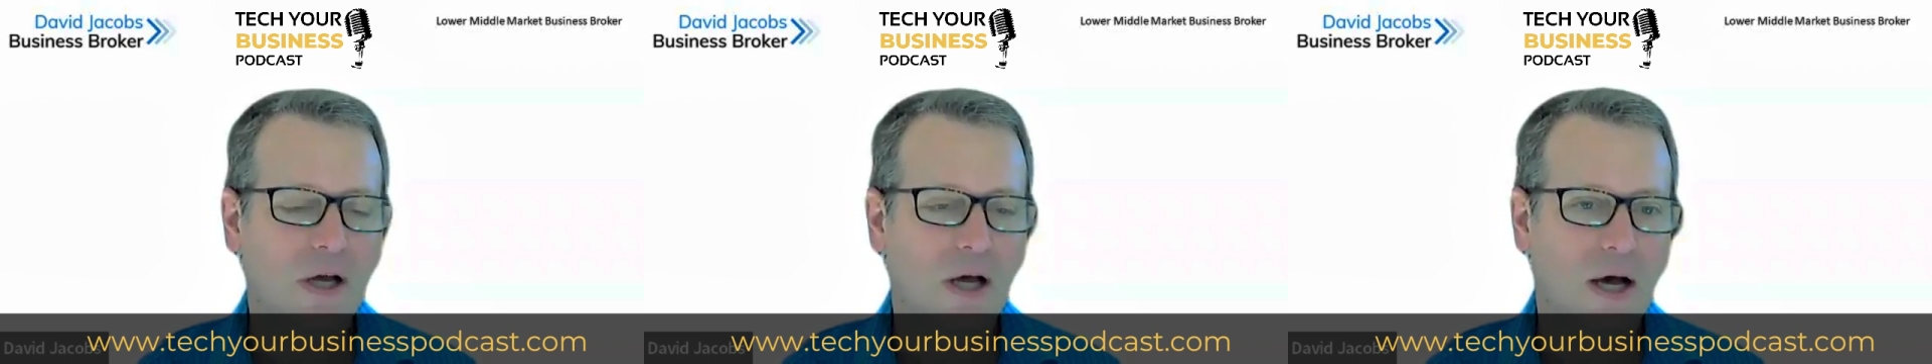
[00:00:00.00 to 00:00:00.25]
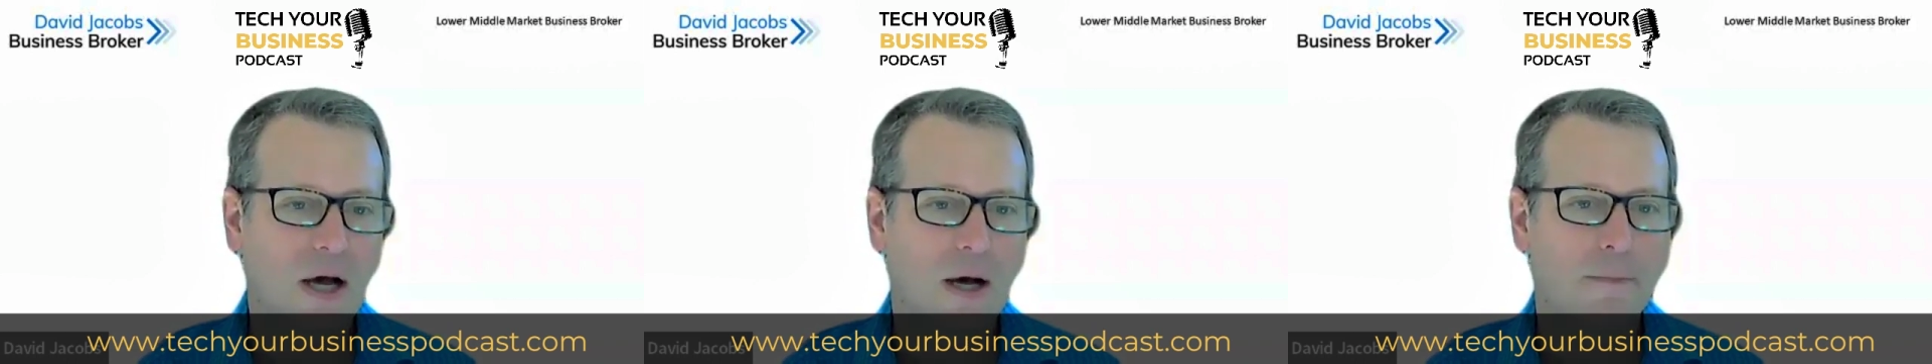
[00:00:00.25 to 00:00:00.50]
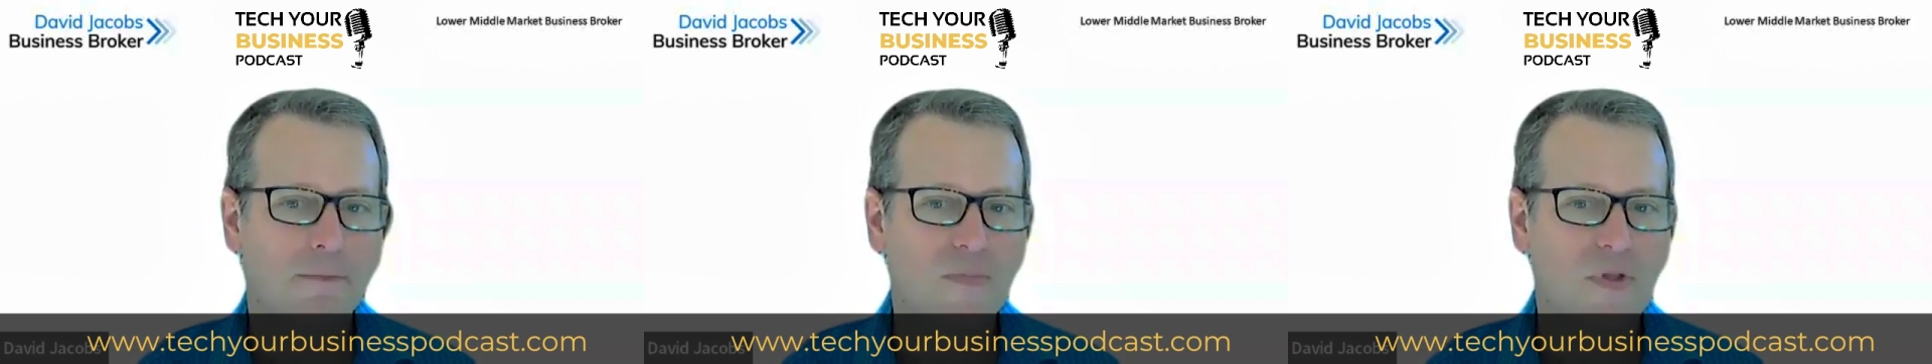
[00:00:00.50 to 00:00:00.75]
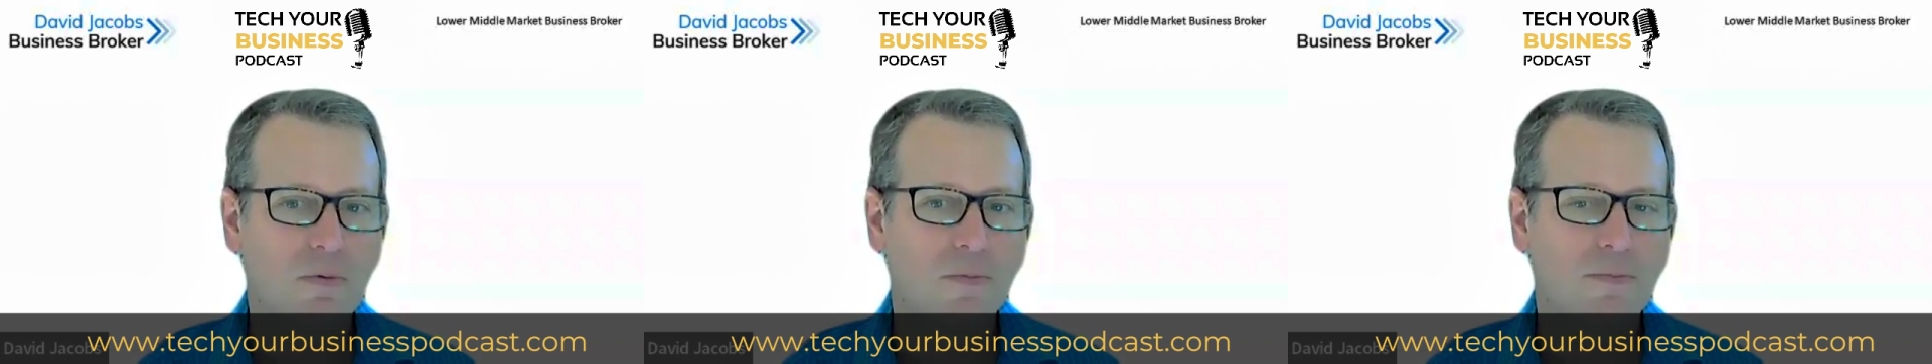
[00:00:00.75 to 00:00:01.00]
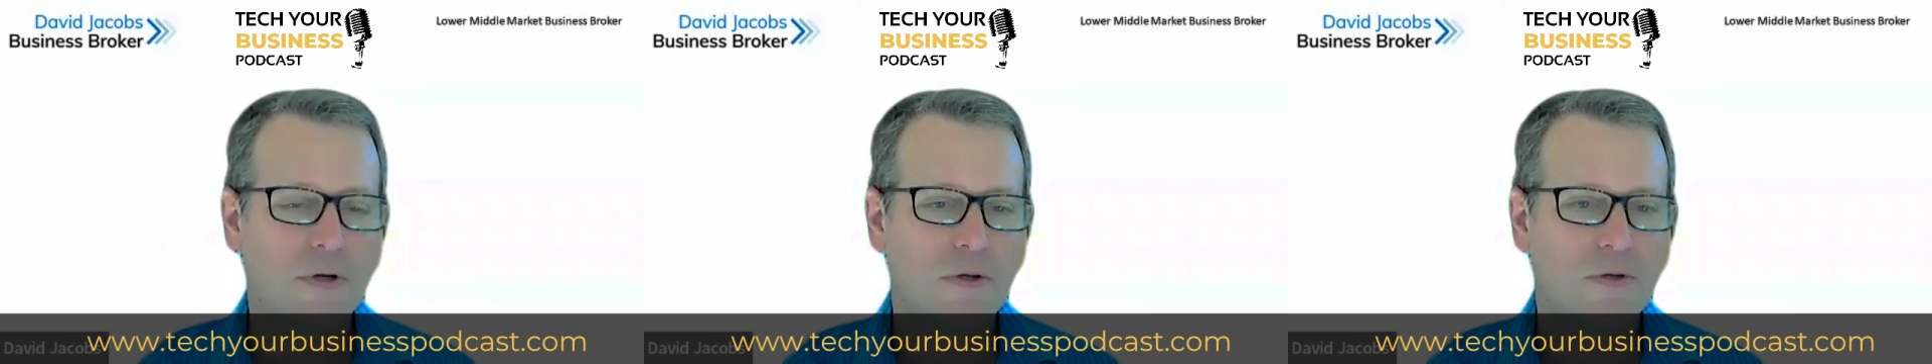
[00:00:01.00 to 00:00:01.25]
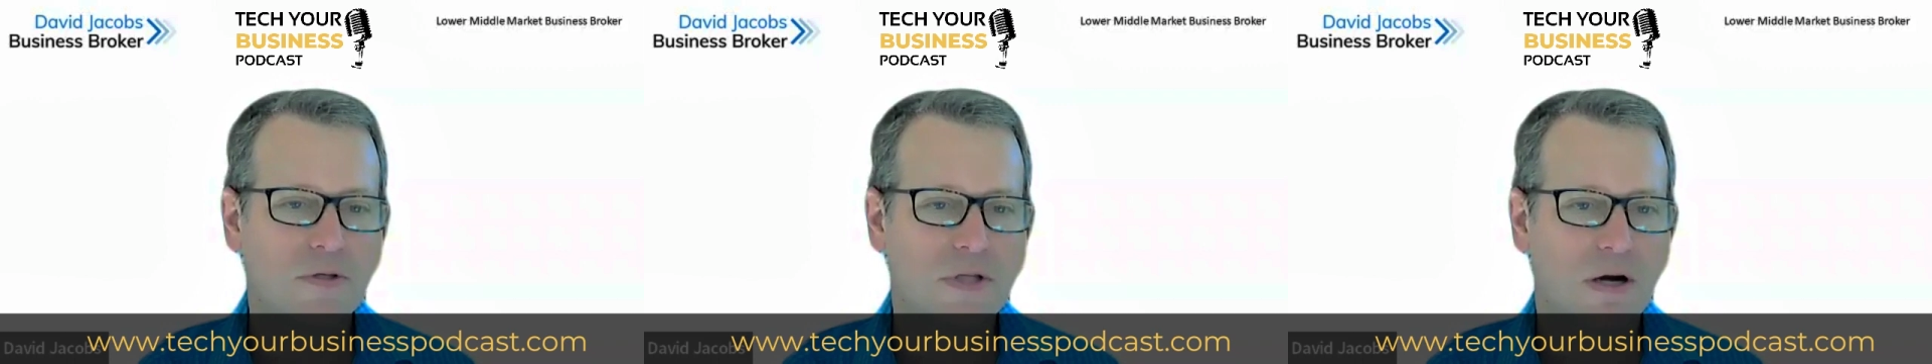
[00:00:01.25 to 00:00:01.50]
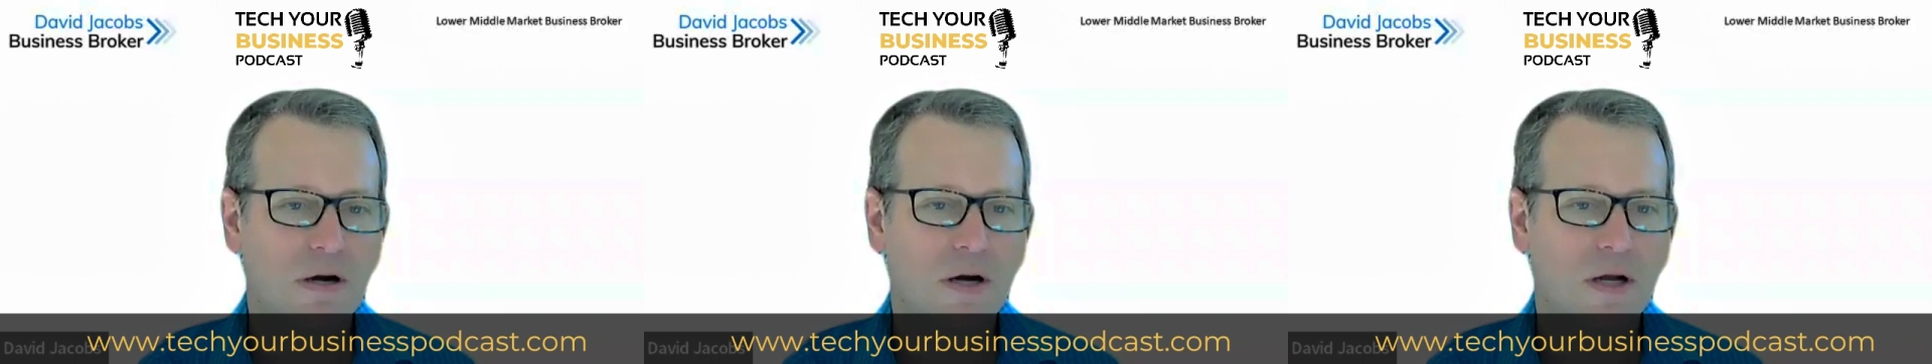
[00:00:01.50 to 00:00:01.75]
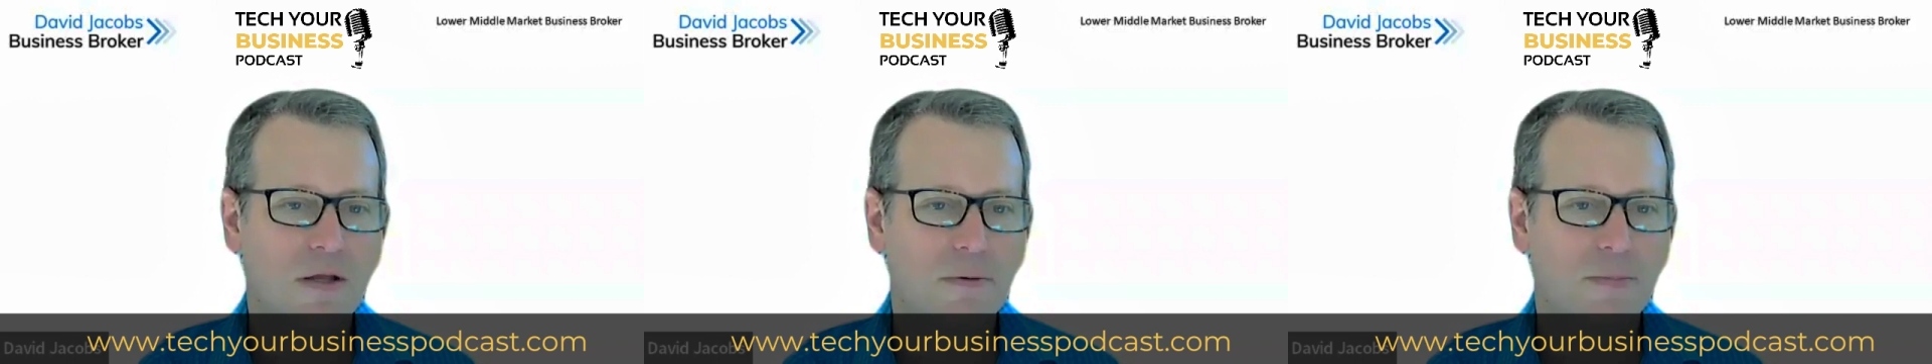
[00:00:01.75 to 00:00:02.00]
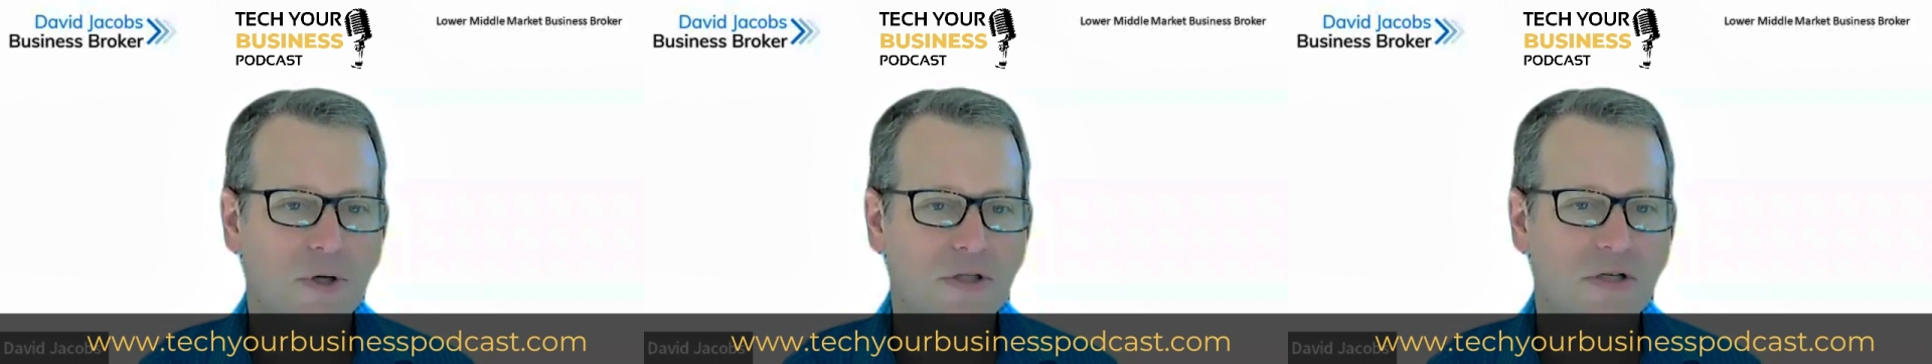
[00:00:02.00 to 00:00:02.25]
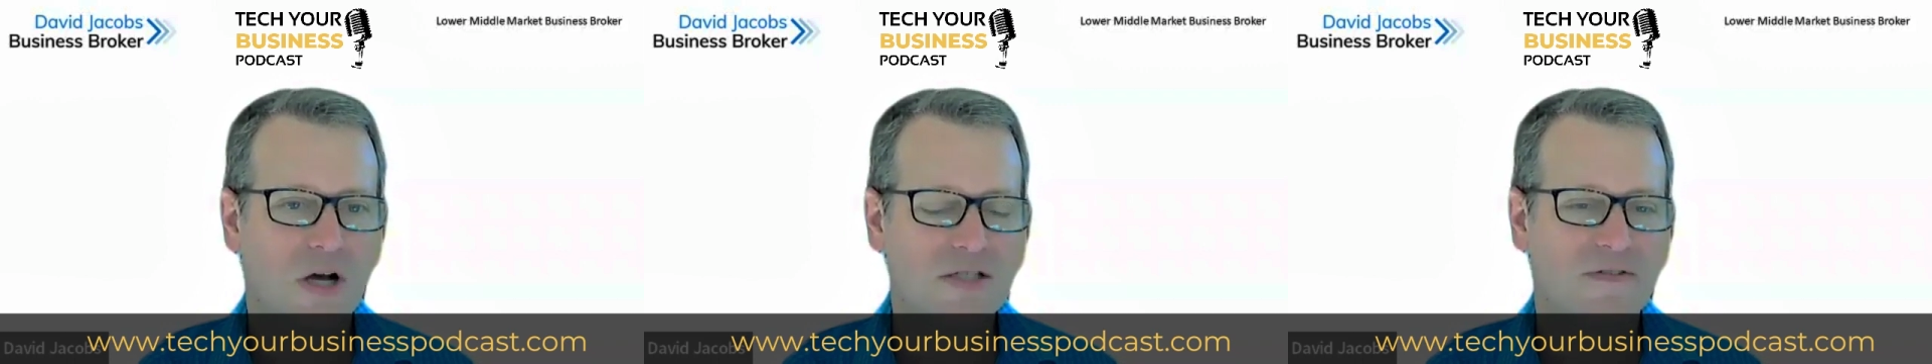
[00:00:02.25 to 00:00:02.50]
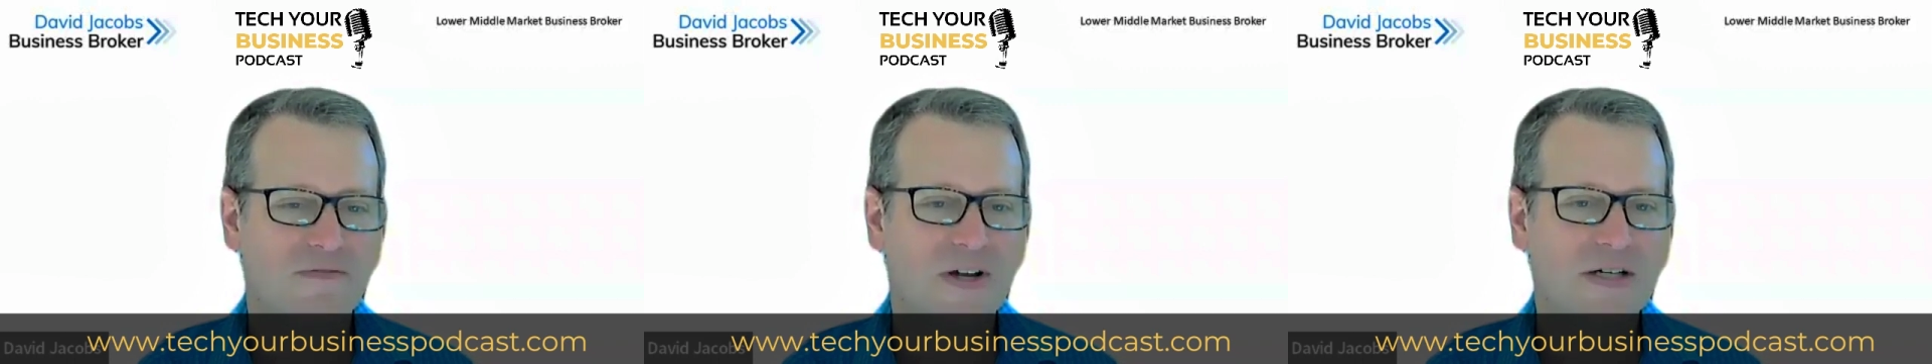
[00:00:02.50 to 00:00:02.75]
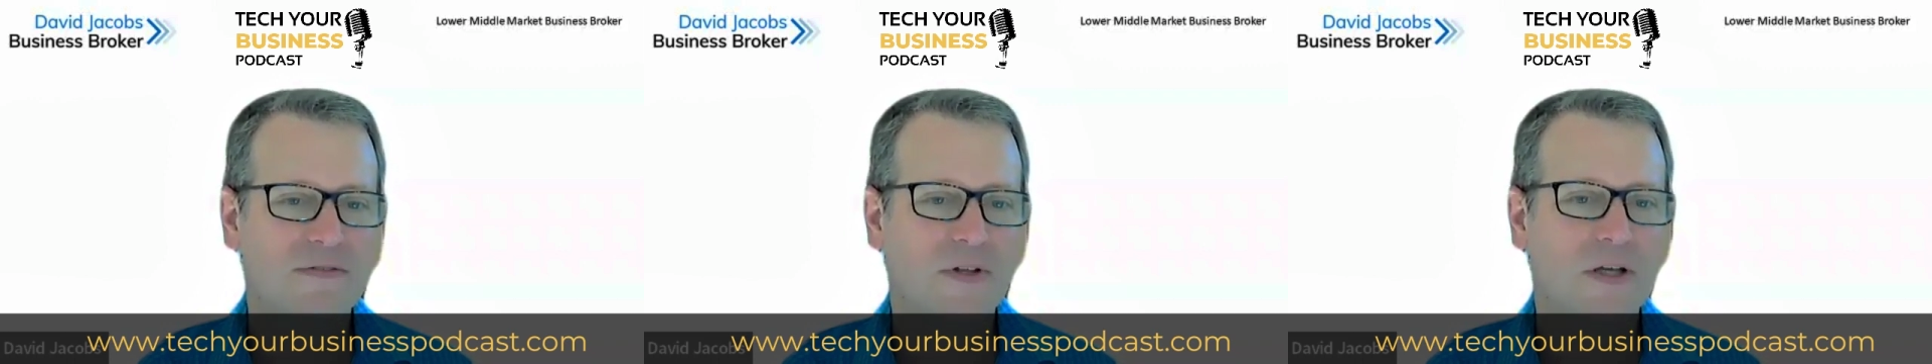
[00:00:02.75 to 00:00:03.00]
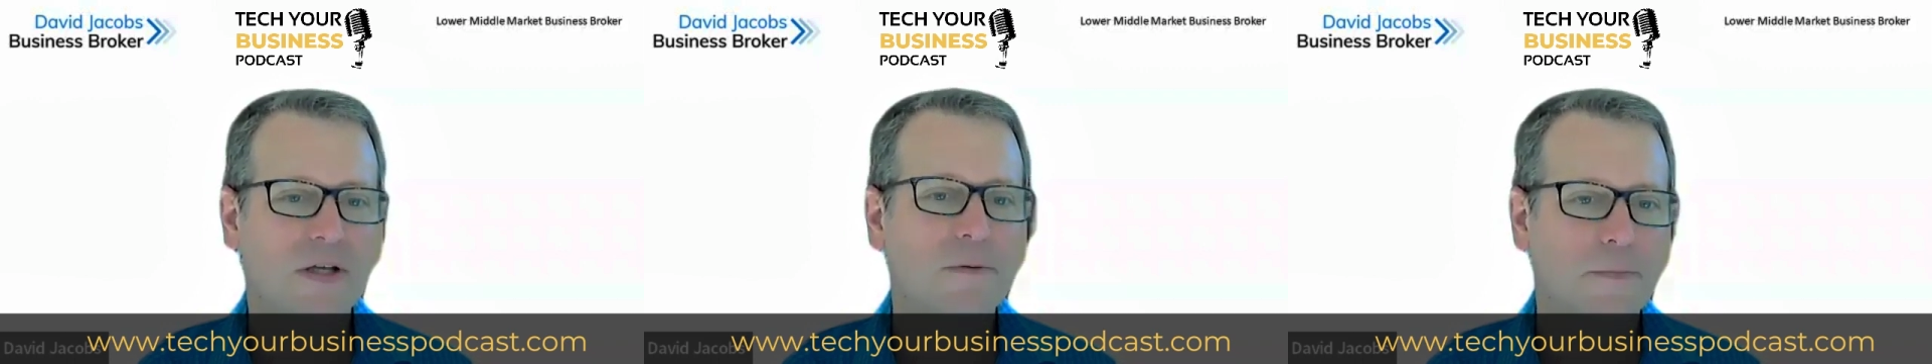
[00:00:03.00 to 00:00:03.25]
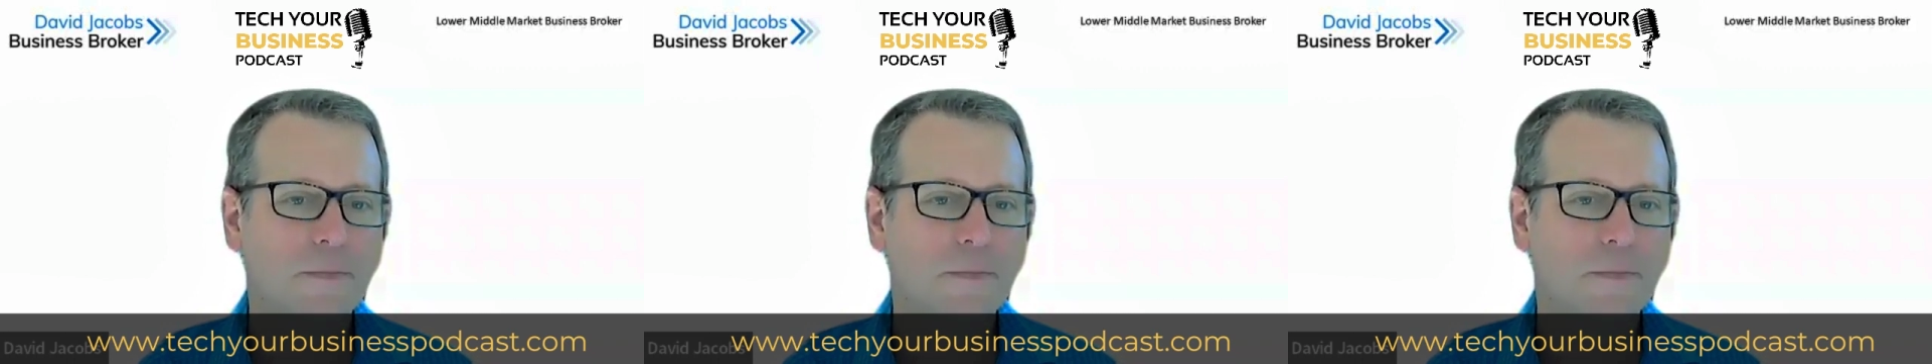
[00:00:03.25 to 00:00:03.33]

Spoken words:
that would produce their books cost effectively.